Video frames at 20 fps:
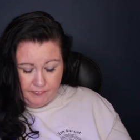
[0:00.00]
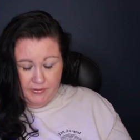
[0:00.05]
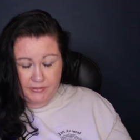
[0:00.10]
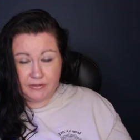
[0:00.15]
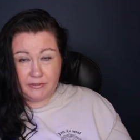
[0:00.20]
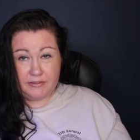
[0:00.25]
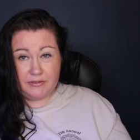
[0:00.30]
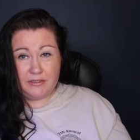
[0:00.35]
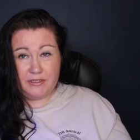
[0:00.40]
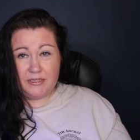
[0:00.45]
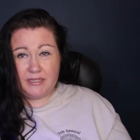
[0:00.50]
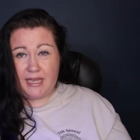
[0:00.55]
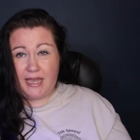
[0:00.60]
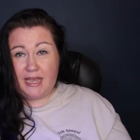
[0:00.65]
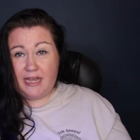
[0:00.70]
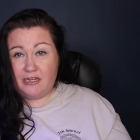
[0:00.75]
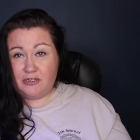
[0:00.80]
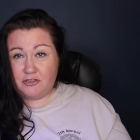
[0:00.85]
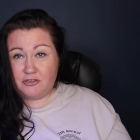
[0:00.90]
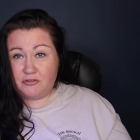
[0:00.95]
and then like
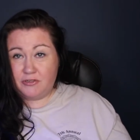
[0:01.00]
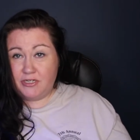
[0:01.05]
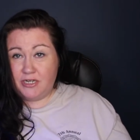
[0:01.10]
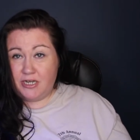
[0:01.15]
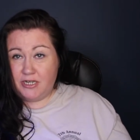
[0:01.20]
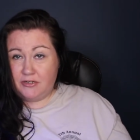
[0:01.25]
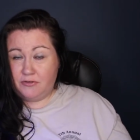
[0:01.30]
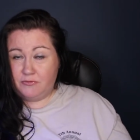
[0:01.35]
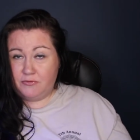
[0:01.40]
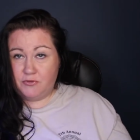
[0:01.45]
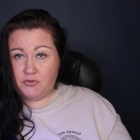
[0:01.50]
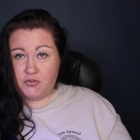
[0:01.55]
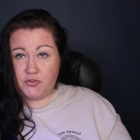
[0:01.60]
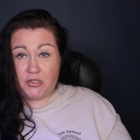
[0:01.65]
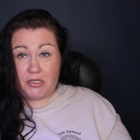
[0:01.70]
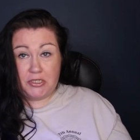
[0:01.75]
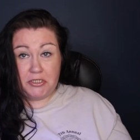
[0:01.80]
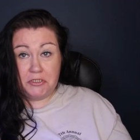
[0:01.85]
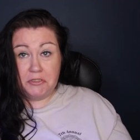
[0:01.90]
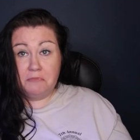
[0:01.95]
astrea, I know there's
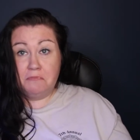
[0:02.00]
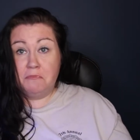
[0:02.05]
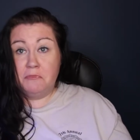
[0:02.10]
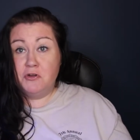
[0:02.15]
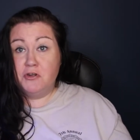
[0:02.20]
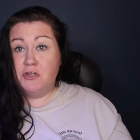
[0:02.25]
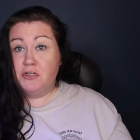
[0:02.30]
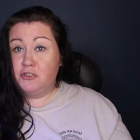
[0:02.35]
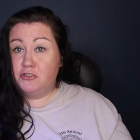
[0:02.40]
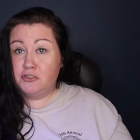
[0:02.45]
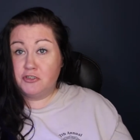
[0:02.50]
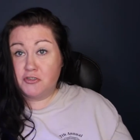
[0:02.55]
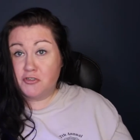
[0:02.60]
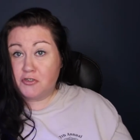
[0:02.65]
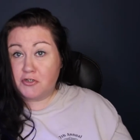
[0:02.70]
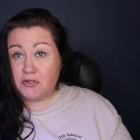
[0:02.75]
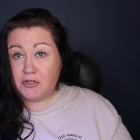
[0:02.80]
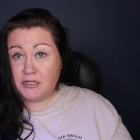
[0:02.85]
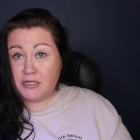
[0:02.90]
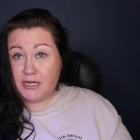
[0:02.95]
like ninja
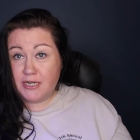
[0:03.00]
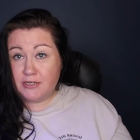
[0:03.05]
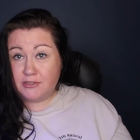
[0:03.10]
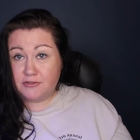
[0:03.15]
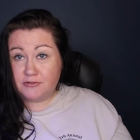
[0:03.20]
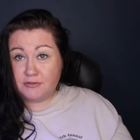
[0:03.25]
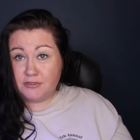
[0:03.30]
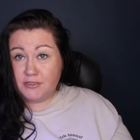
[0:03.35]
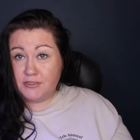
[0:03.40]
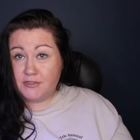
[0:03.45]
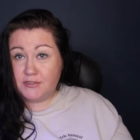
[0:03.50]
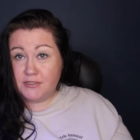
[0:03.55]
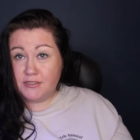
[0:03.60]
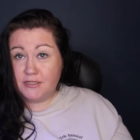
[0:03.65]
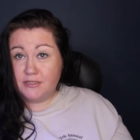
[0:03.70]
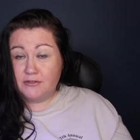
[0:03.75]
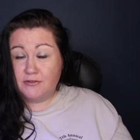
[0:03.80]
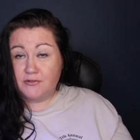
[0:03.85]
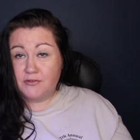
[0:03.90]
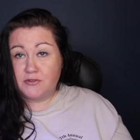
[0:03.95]
star astrea
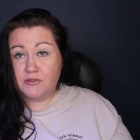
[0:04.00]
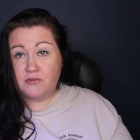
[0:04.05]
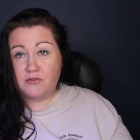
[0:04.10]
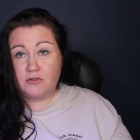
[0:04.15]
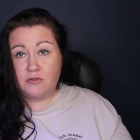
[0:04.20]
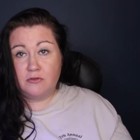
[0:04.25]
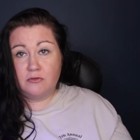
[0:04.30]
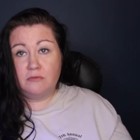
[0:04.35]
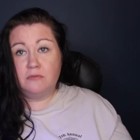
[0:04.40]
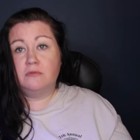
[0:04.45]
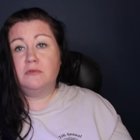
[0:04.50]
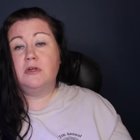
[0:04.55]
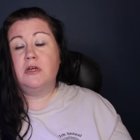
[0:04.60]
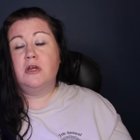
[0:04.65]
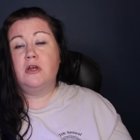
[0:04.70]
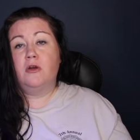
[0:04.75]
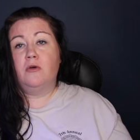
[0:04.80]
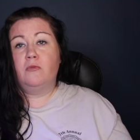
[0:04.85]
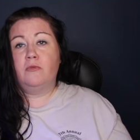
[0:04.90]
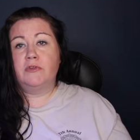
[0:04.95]
snails. So
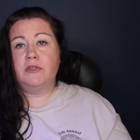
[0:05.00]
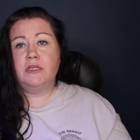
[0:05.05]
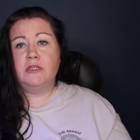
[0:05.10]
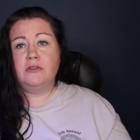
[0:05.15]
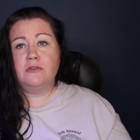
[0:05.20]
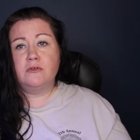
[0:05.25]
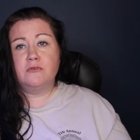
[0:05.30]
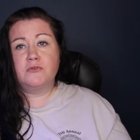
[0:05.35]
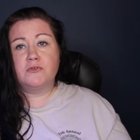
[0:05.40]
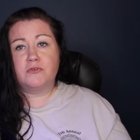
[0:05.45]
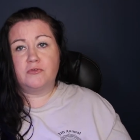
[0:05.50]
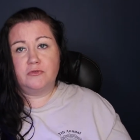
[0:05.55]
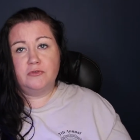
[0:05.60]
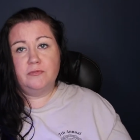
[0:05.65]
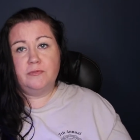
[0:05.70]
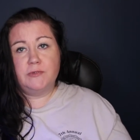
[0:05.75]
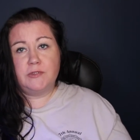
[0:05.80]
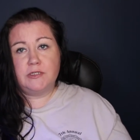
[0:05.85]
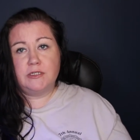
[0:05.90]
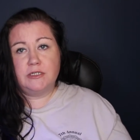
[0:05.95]
within those
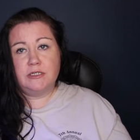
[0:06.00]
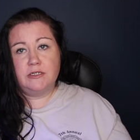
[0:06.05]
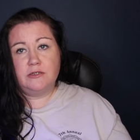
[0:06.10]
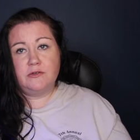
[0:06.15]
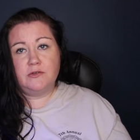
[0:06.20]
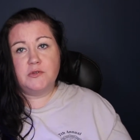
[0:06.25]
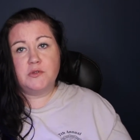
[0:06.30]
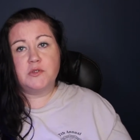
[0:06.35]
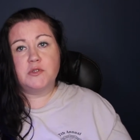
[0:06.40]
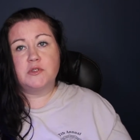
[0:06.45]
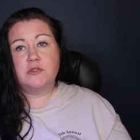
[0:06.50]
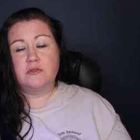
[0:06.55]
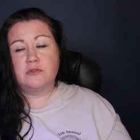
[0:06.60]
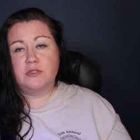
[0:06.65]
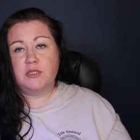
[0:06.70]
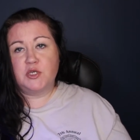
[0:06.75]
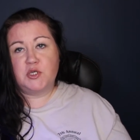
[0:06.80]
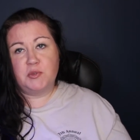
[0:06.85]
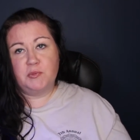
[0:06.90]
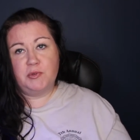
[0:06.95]
group of snails,
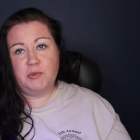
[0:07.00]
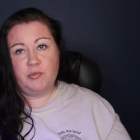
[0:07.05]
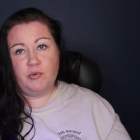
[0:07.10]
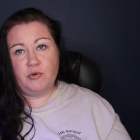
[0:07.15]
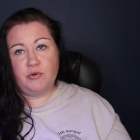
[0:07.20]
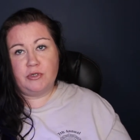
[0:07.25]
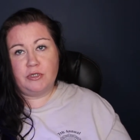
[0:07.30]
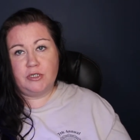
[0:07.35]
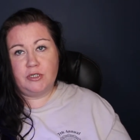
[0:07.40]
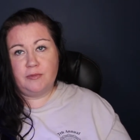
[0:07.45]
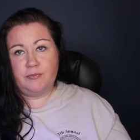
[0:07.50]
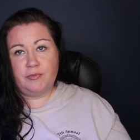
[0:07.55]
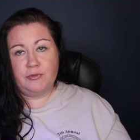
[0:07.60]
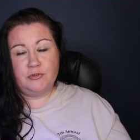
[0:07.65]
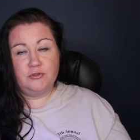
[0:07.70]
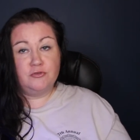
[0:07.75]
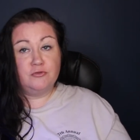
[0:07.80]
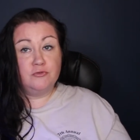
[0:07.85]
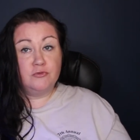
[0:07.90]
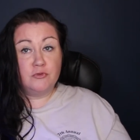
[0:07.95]
they can be broken up
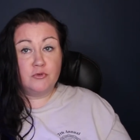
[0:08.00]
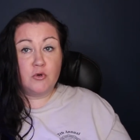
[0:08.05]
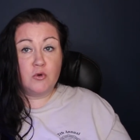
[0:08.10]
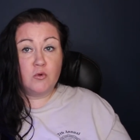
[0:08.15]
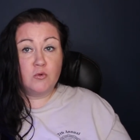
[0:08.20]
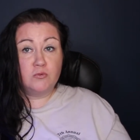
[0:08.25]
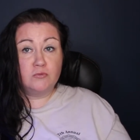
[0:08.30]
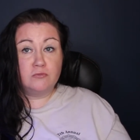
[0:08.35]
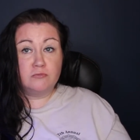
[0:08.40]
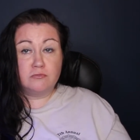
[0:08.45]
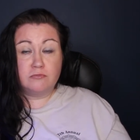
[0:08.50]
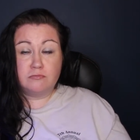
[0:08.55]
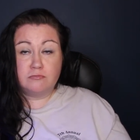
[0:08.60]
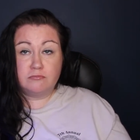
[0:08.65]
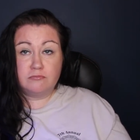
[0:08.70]
into their own